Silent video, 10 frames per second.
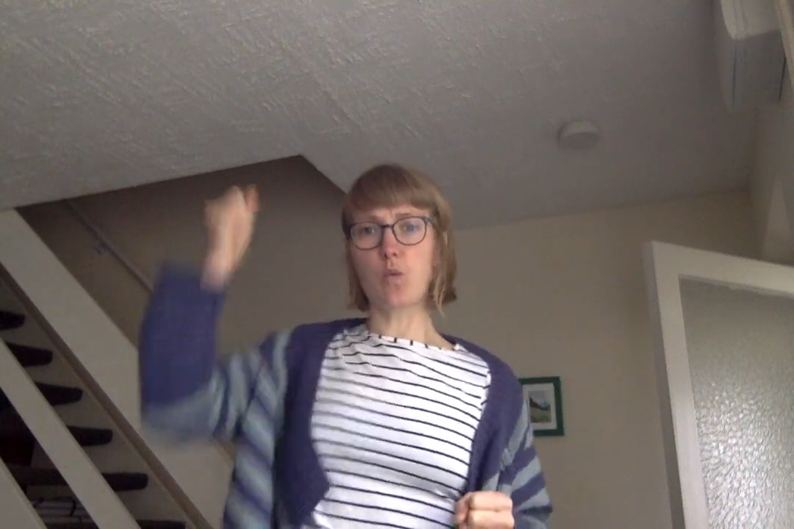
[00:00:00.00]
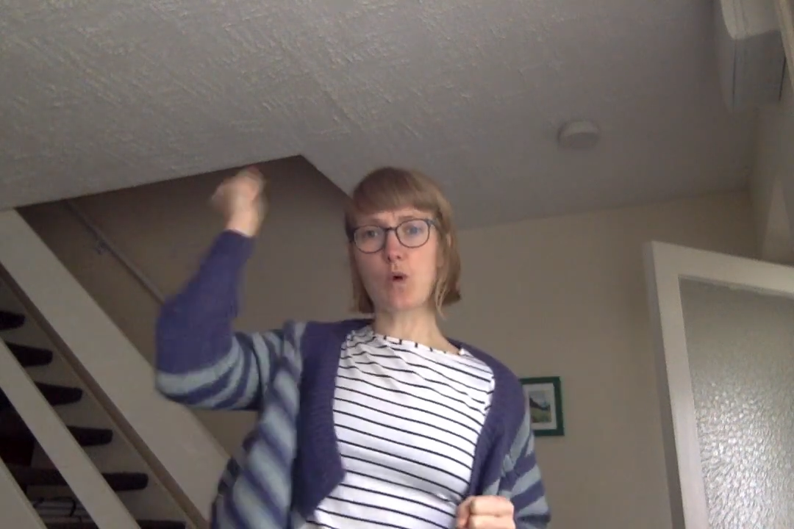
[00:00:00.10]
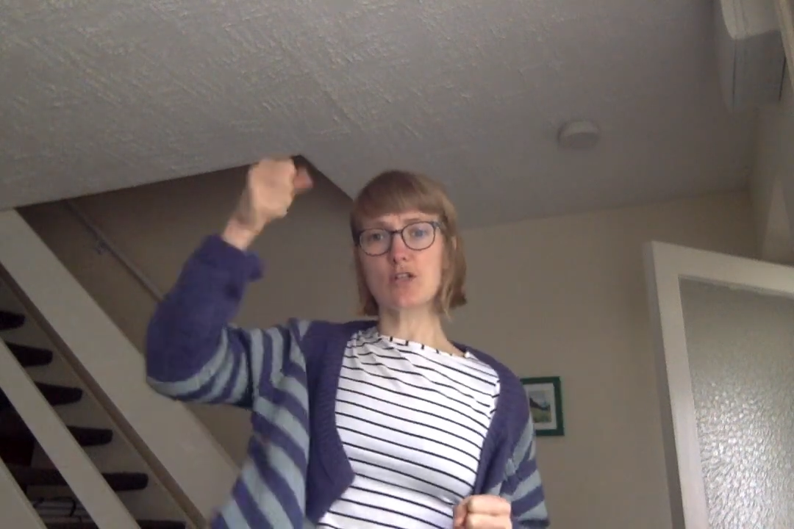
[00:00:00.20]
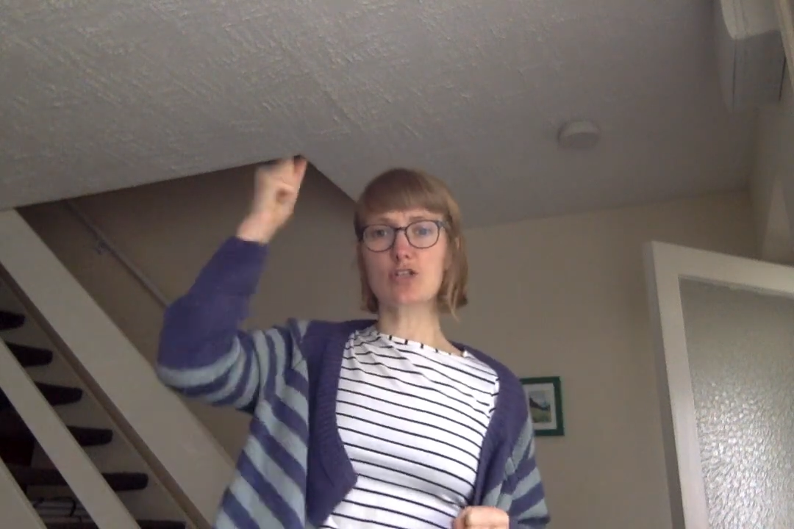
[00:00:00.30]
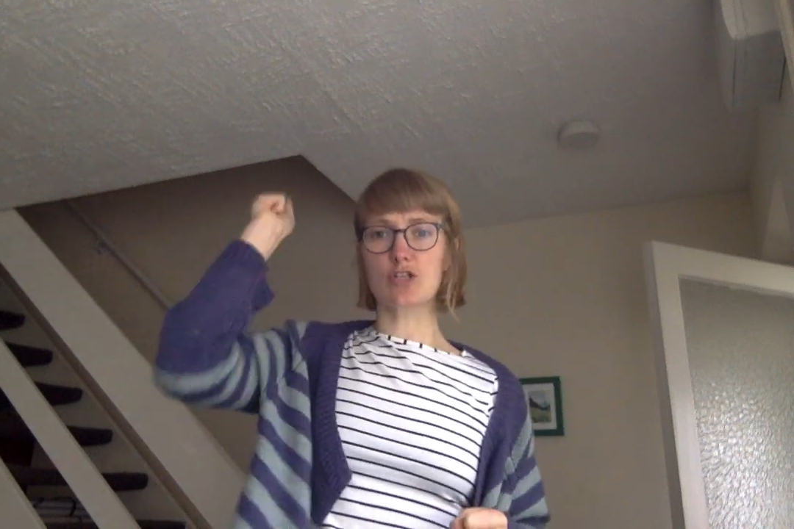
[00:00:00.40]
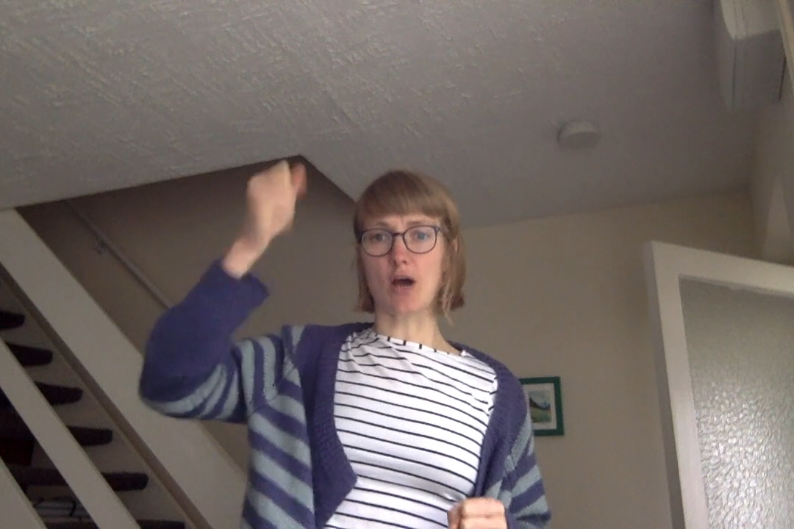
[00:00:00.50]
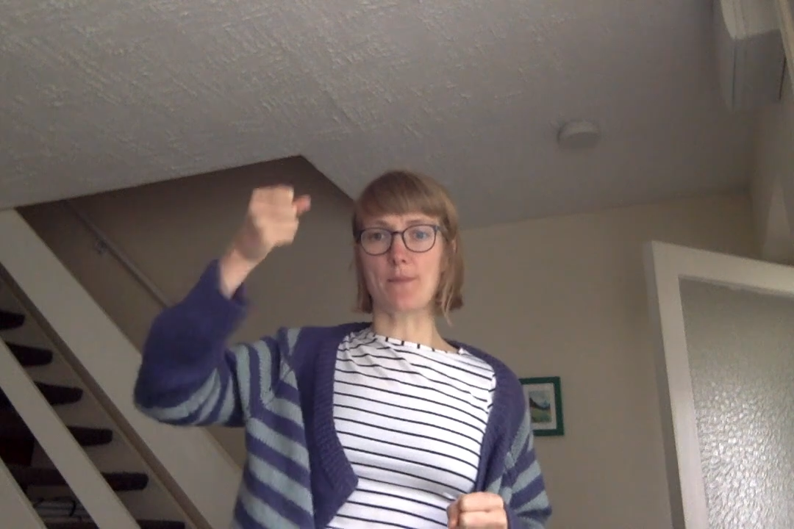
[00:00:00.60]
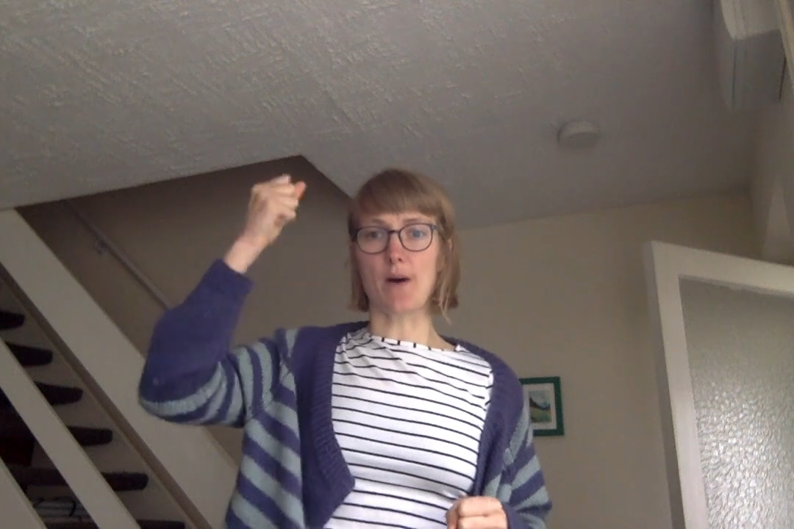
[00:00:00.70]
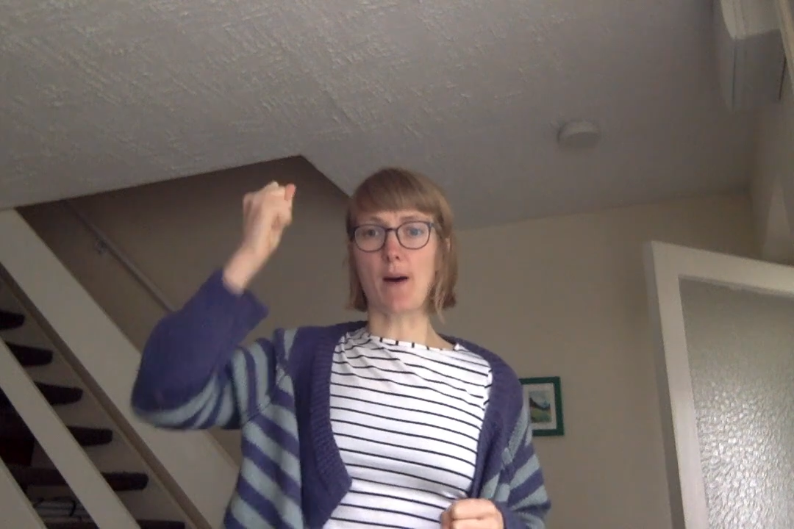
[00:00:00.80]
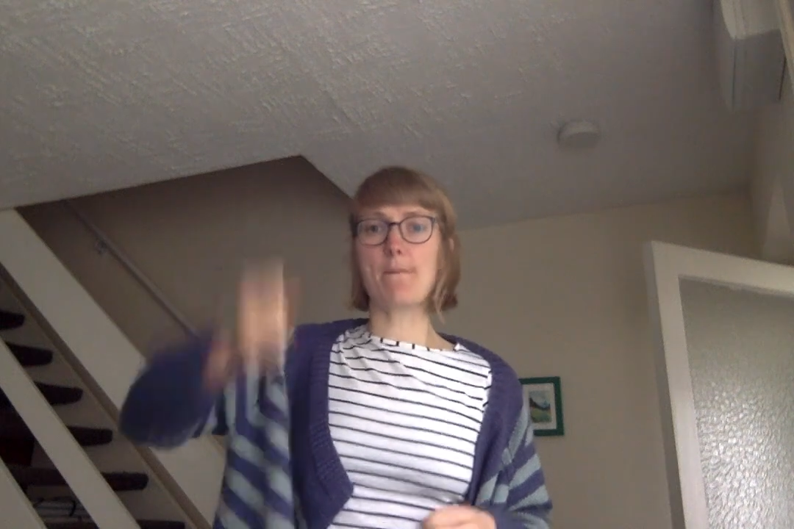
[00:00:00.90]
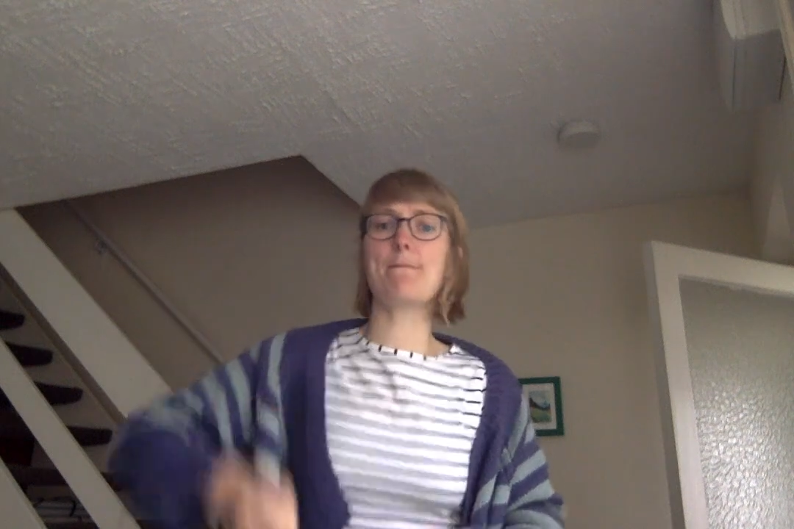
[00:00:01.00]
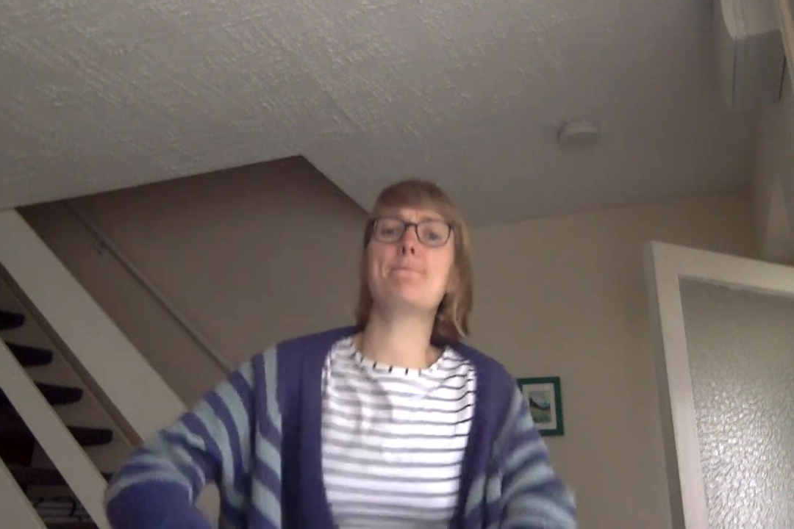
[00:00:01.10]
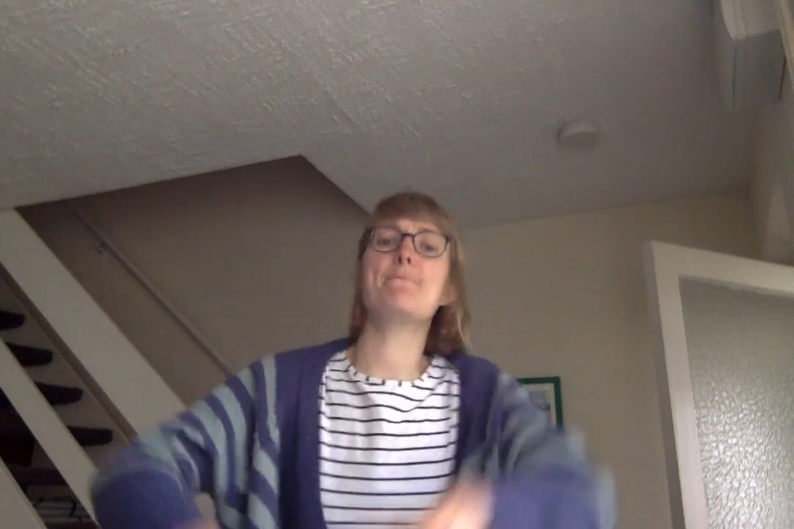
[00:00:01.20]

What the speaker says: woodchopper